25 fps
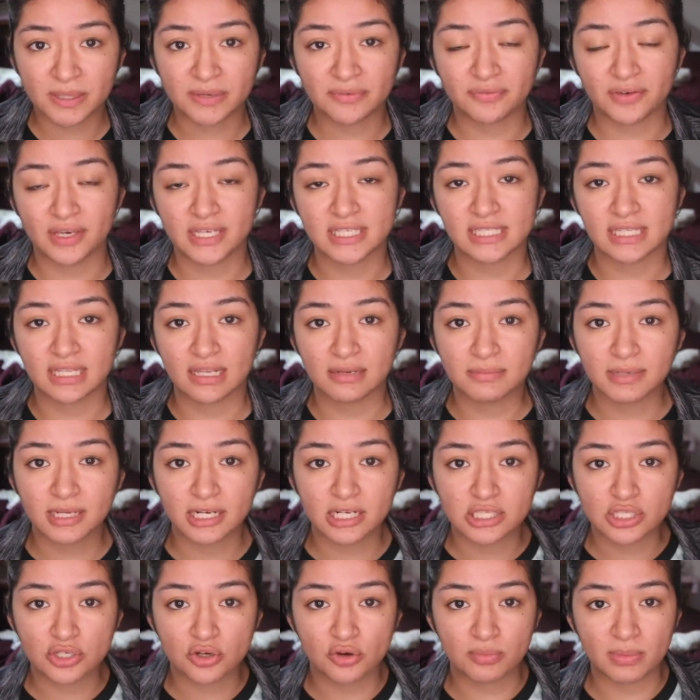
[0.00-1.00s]
my face and I'm
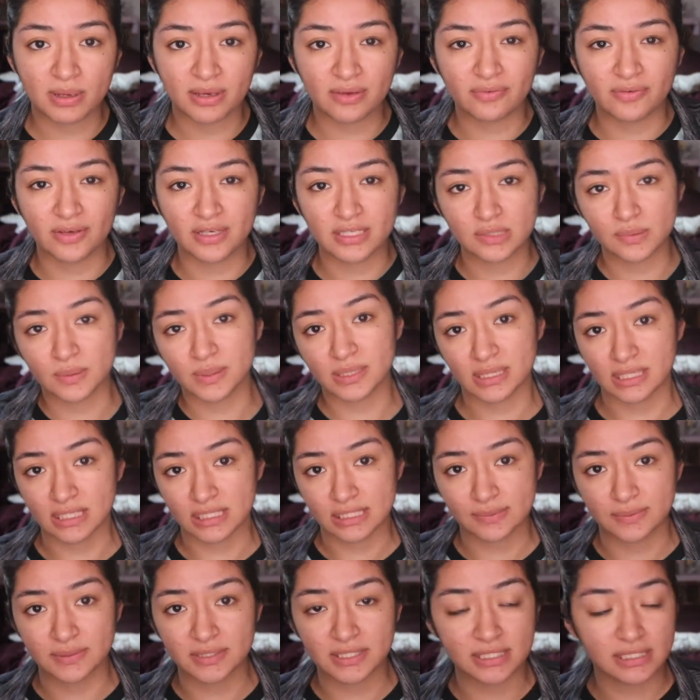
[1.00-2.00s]
going to tone my face with
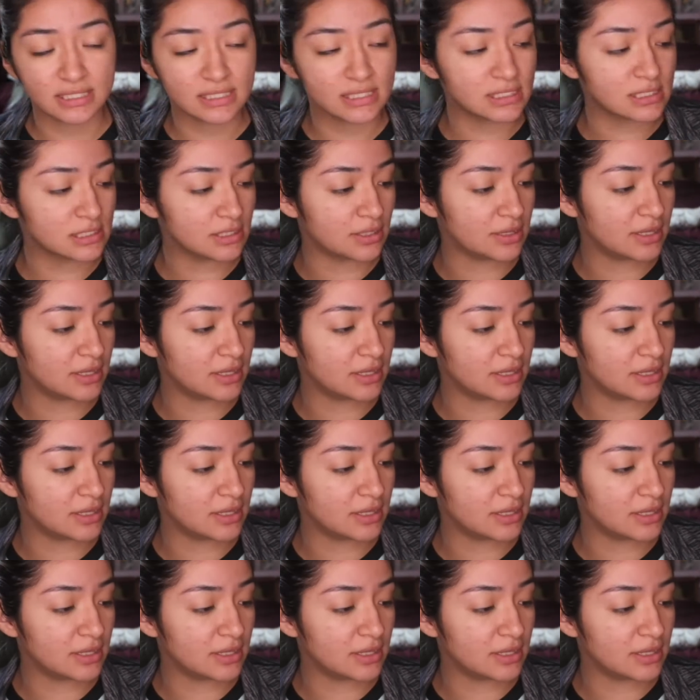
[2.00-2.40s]
this one. This is